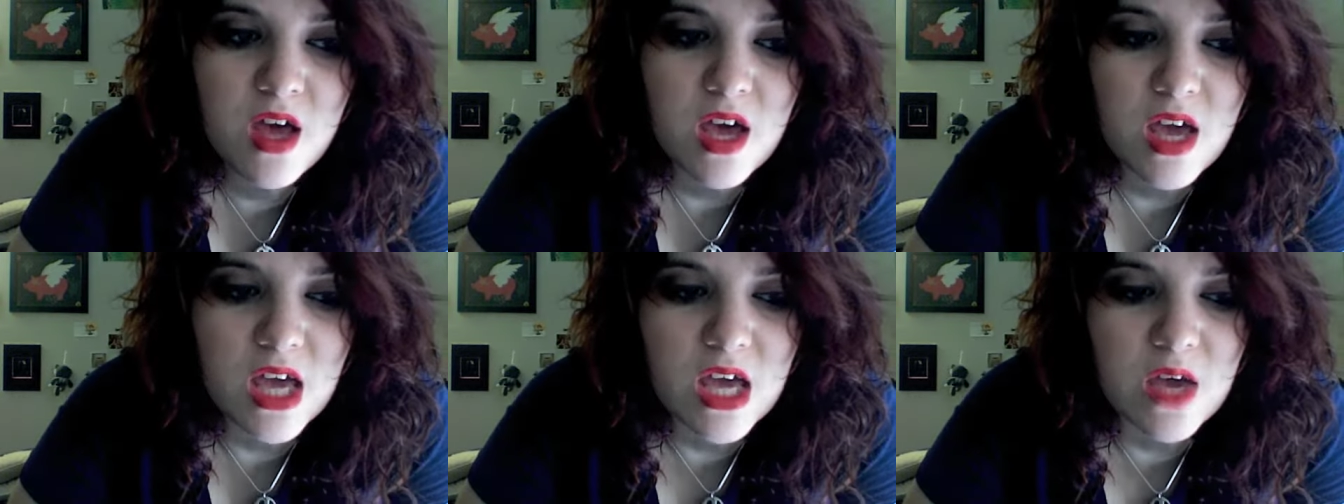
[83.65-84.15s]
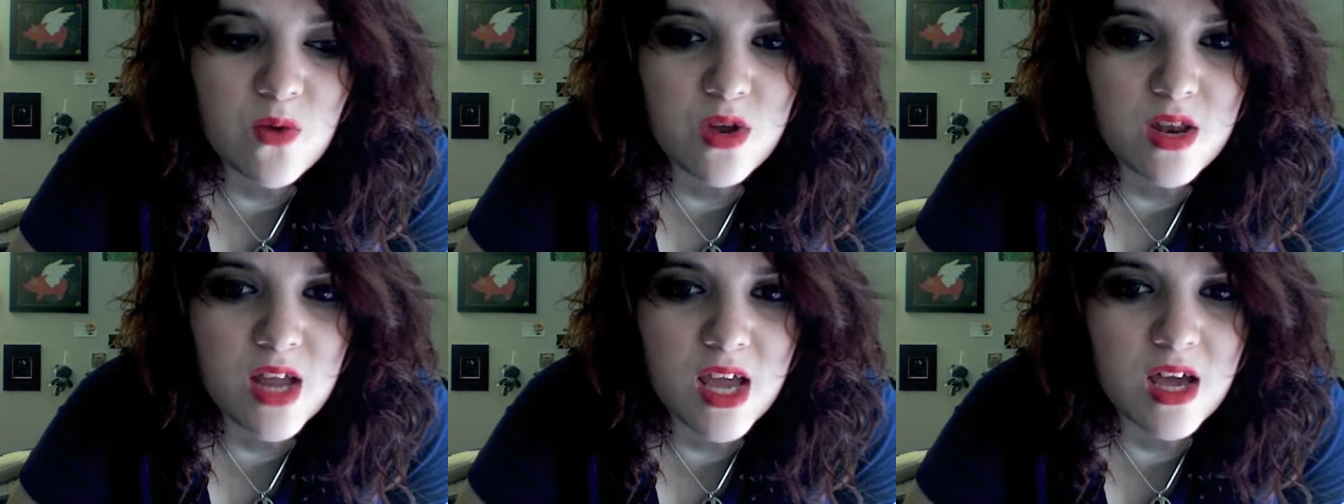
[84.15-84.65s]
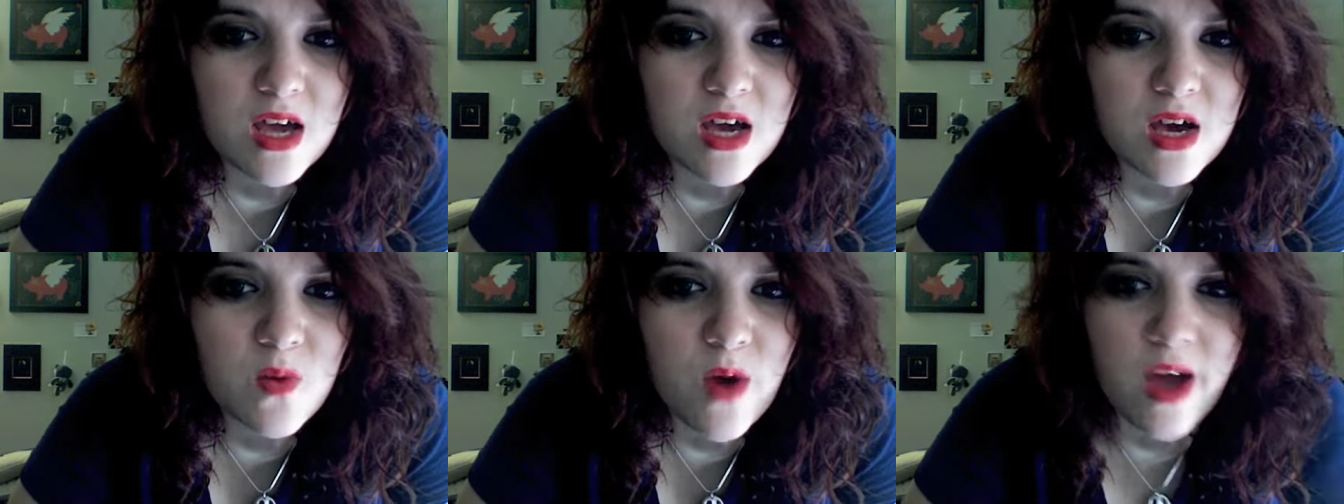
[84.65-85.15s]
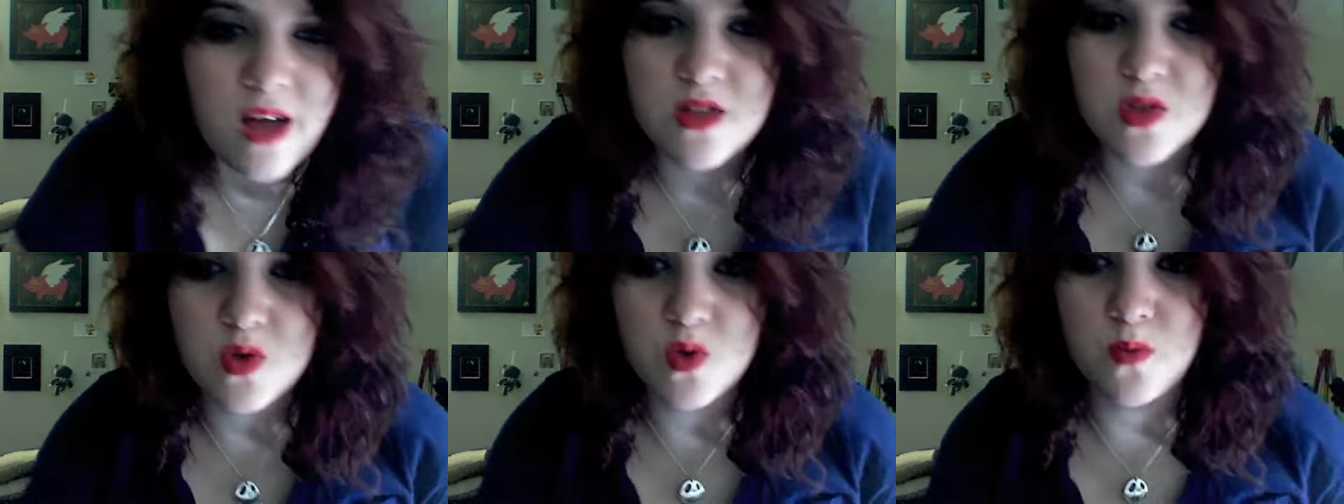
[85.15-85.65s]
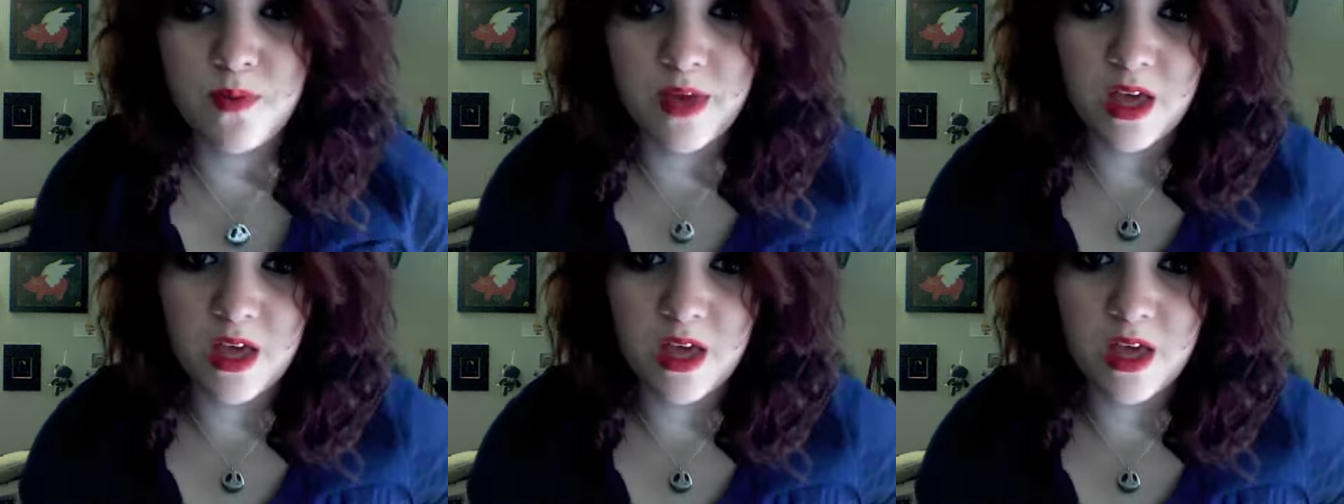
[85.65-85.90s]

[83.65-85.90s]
he would take a while to be